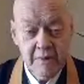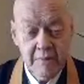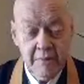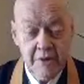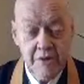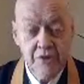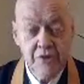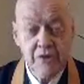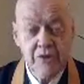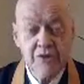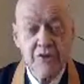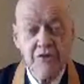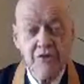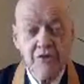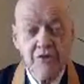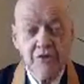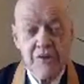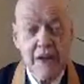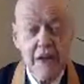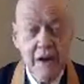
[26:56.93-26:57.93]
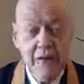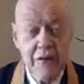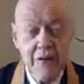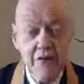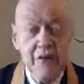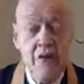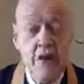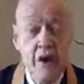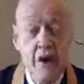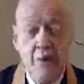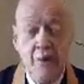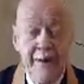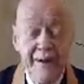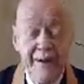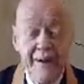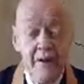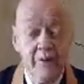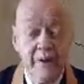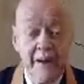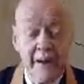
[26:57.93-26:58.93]
But you can do this now. You're
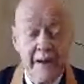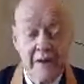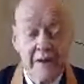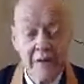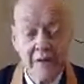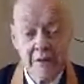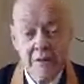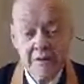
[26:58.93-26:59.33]
already awake.